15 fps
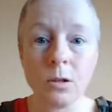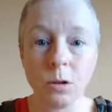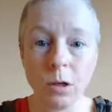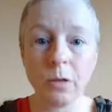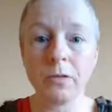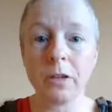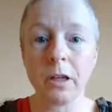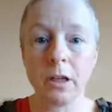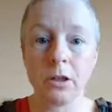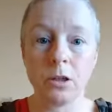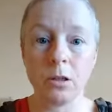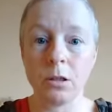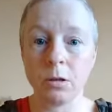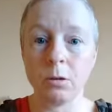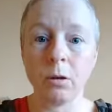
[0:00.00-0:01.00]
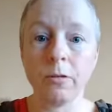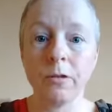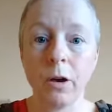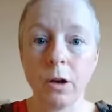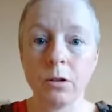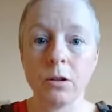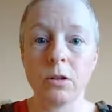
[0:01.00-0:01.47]
looking for kitchens, looking for
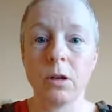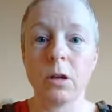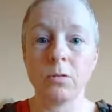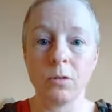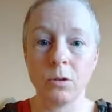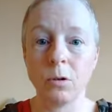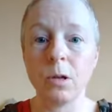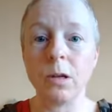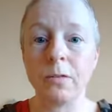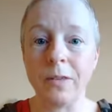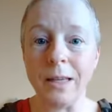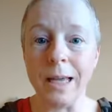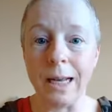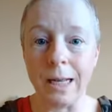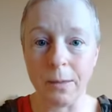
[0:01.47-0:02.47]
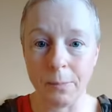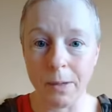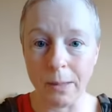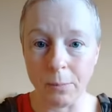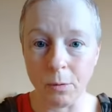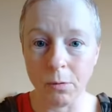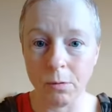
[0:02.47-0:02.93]
hot stoves, and looking for yelling
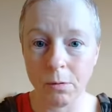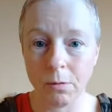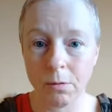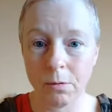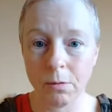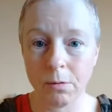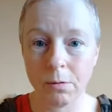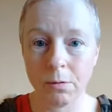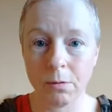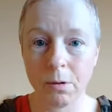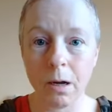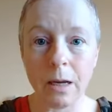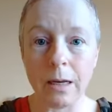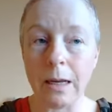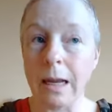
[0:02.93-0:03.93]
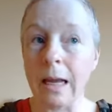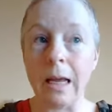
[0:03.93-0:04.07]
people, right?